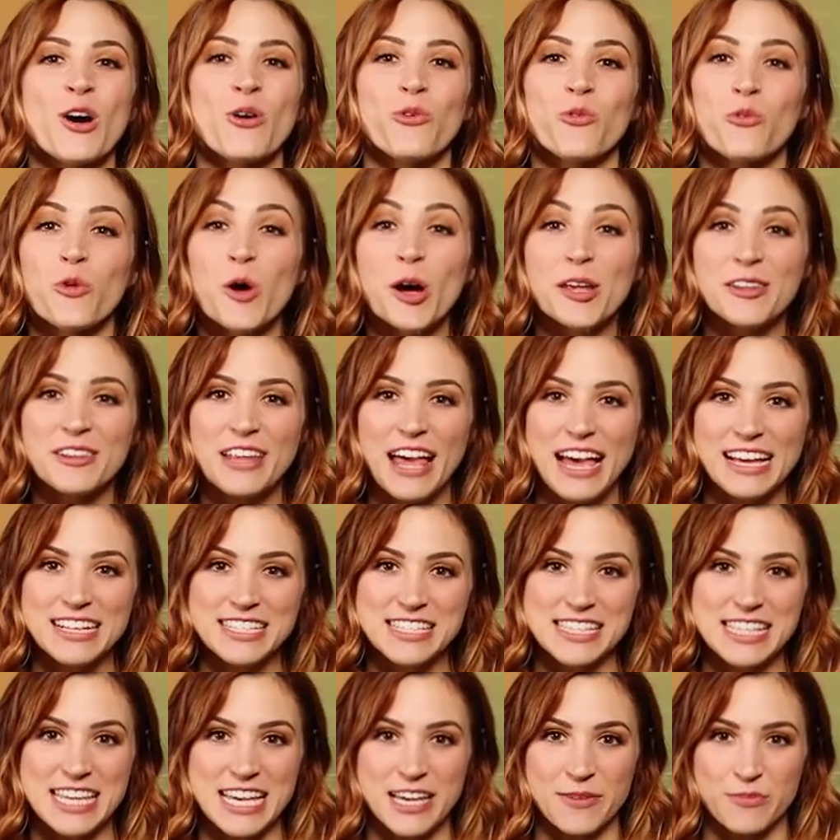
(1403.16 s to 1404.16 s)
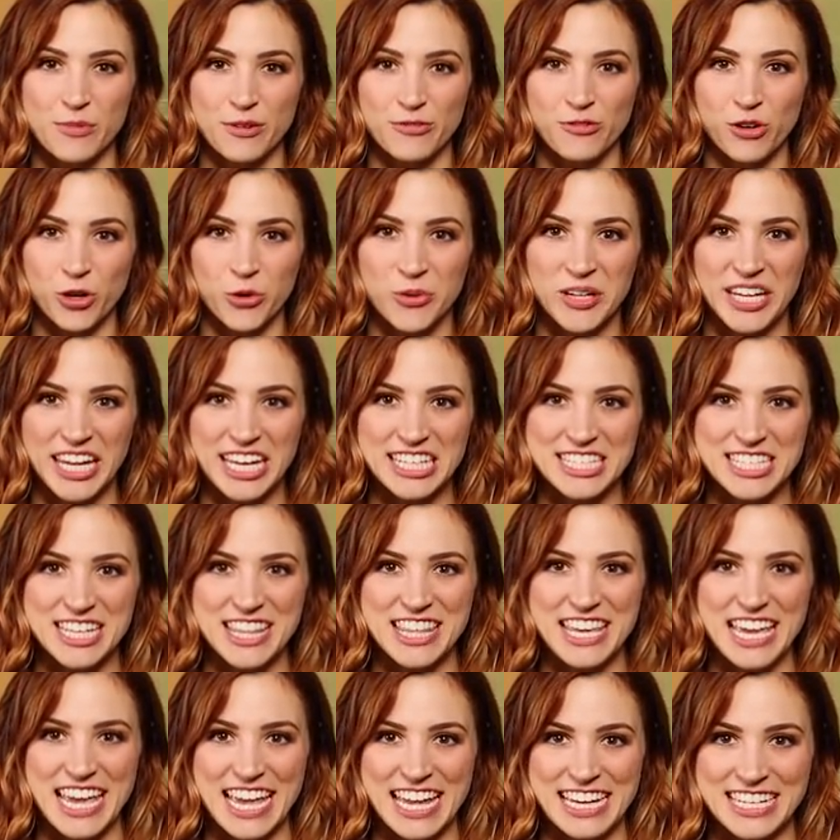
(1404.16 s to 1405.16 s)
One last thing before we get to
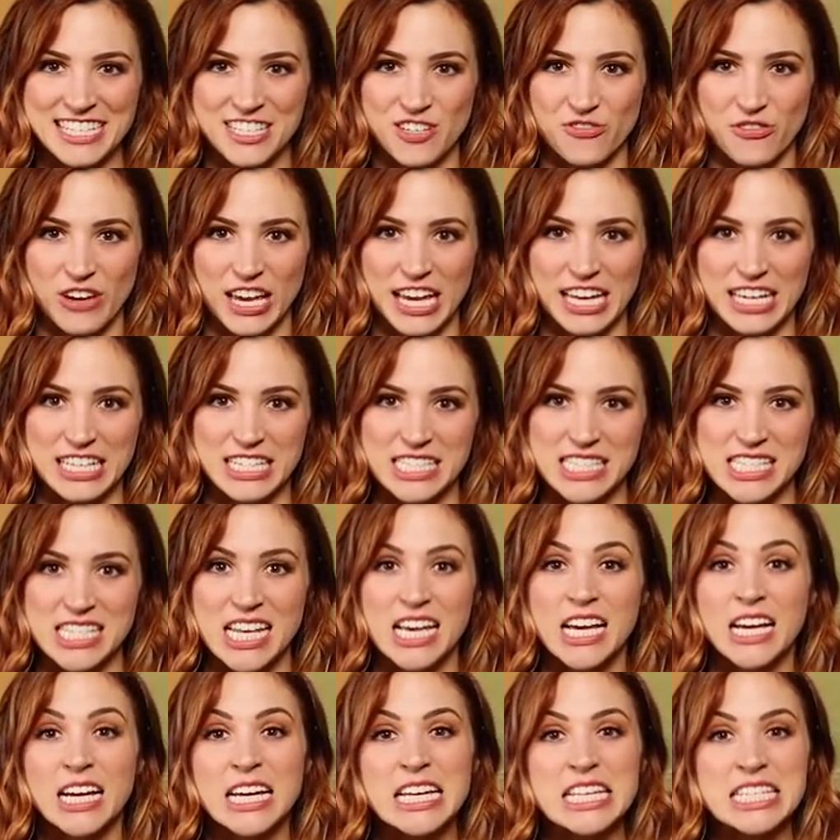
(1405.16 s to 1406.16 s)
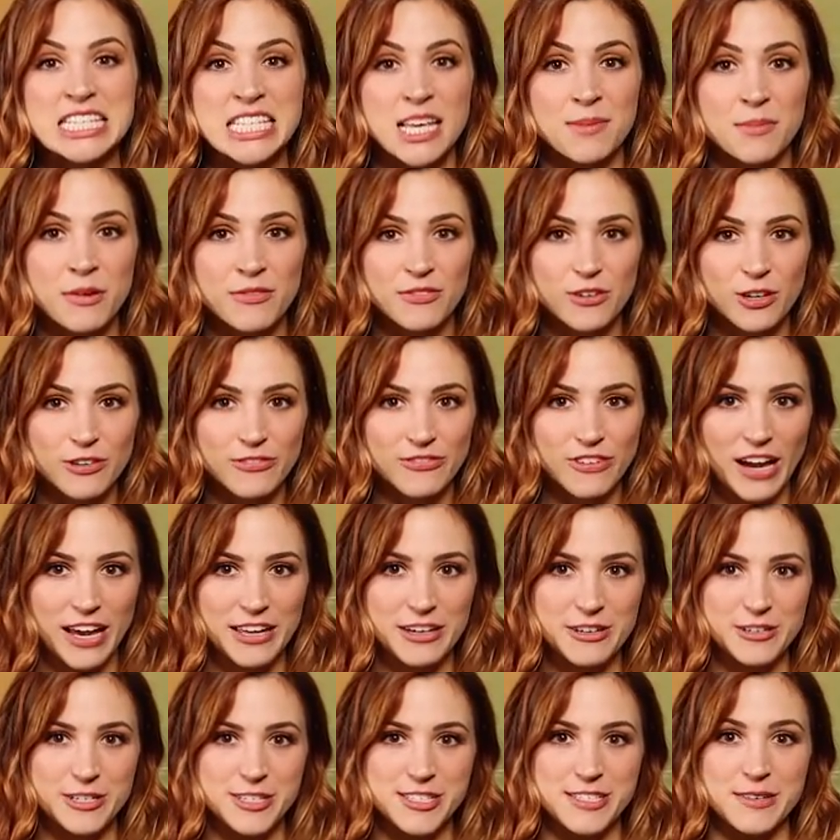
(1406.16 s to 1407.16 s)
the end phase. Some of your
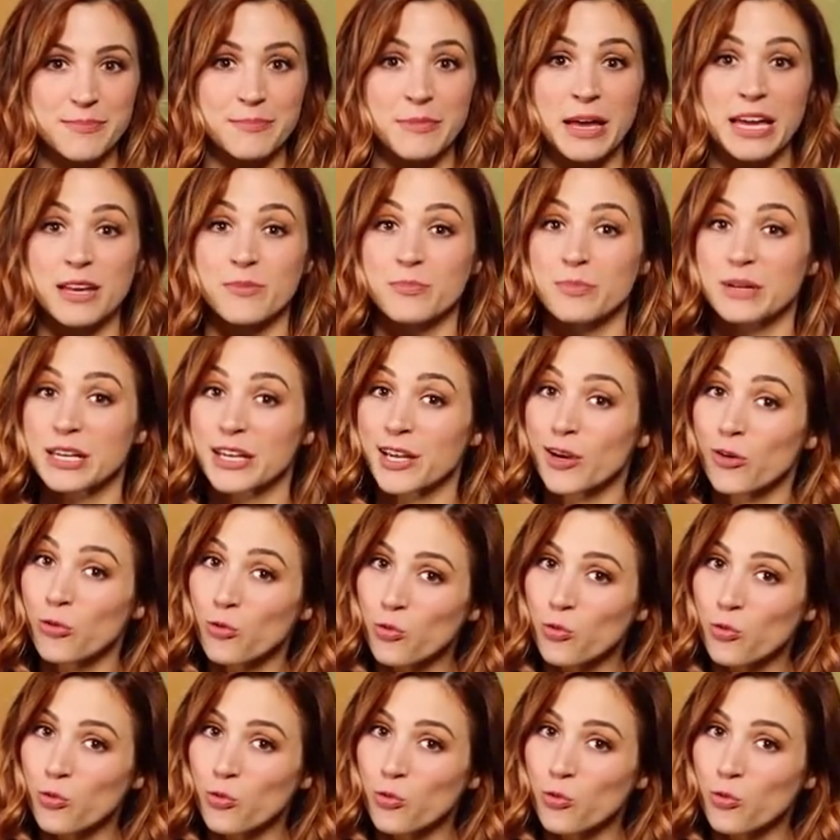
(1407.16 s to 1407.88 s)
fighters might be